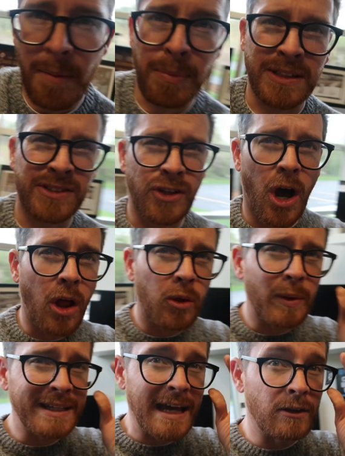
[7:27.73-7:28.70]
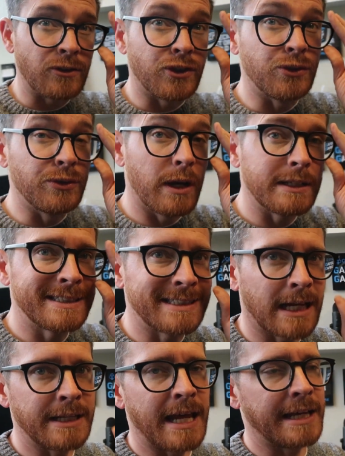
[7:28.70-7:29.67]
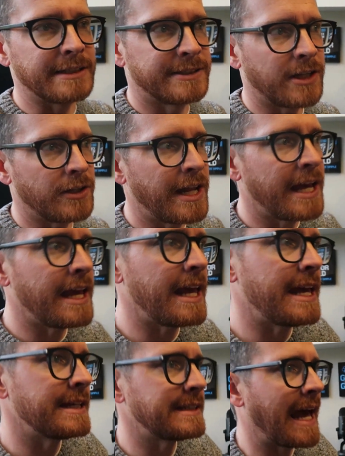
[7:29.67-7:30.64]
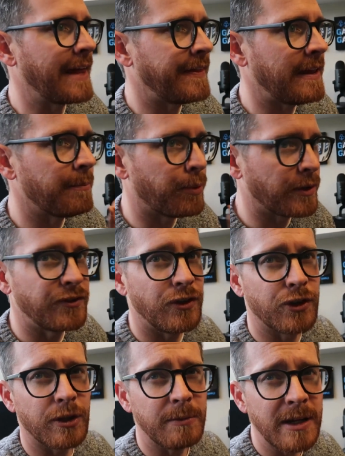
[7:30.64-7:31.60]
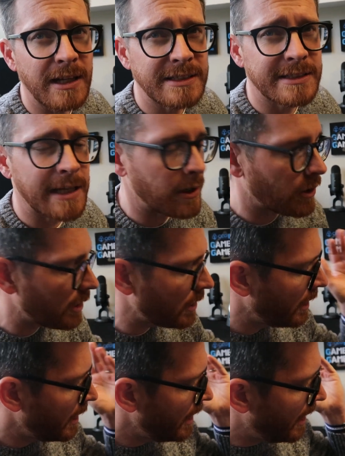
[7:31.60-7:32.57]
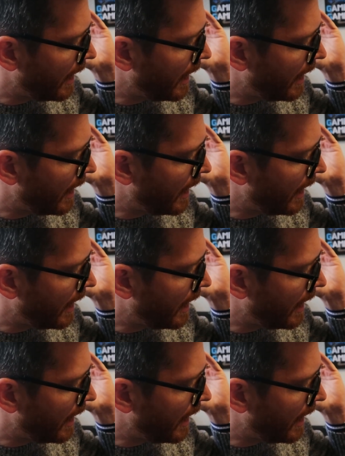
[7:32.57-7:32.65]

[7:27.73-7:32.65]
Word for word: Brings us all the way down to Sunday. Sunday is at the Bridgeview Community Center.